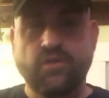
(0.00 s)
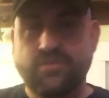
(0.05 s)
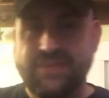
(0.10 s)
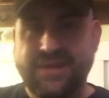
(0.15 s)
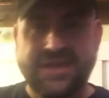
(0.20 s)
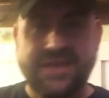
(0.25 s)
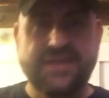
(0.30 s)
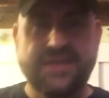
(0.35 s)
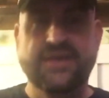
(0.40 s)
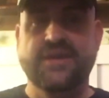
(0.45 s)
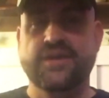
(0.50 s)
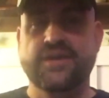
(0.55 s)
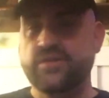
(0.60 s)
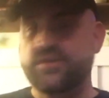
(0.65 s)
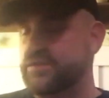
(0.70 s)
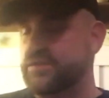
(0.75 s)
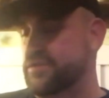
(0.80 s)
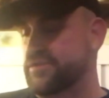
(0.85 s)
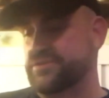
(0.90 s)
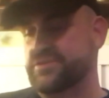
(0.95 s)
oh my God,
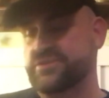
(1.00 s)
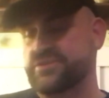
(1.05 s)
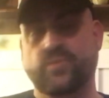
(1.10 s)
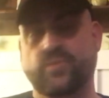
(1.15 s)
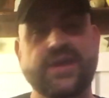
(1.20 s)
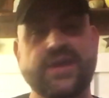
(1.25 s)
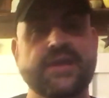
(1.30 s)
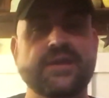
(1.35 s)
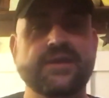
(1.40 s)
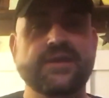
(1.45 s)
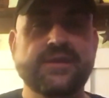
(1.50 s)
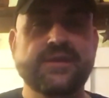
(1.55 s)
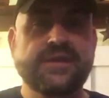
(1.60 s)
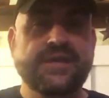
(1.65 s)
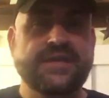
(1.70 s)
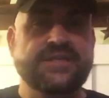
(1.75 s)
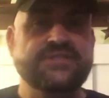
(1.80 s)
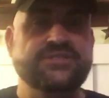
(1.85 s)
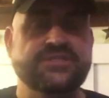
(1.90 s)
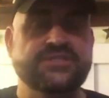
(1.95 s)
look at all this weight.
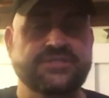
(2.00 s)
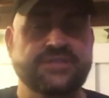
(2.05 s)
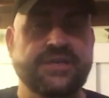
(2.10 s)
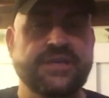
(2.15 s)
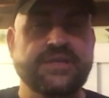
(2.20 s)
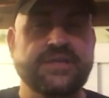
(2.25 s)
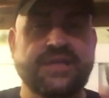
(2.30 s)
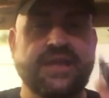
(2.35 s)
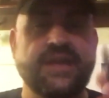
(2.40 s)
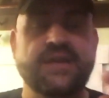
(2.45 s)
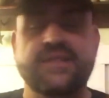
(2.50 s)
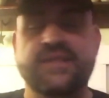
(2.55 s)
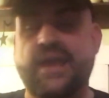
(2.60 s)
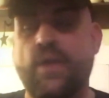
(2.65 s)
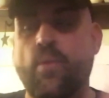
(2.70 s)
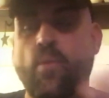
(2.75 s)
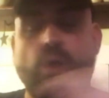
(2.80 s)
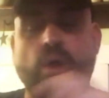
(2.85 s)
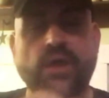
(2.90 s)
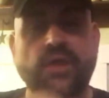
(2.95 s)
And just like
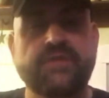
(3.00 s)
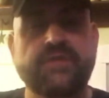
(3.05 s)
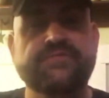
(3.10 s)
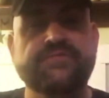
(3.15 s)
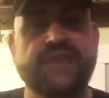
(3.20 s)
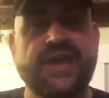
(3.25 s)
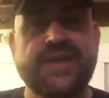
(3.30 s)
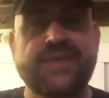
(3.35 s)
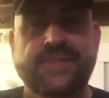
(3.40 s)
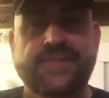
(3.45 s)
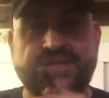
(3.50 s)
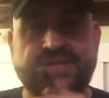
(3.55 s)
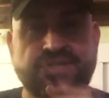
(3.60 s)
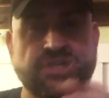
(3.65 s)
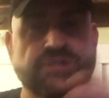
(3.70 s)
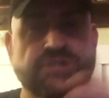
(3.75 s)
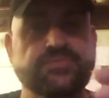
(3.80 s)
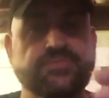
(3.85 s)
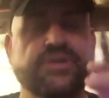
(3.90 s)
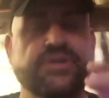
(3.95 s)
that wall of fame I
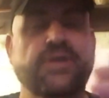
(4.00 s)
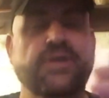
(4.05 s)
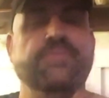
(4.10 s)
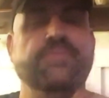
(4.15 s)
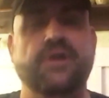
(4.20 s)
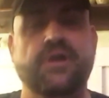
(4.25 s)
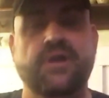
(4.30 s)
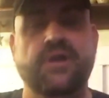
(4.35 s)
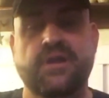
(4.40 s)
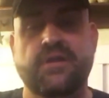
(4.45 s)
just put up on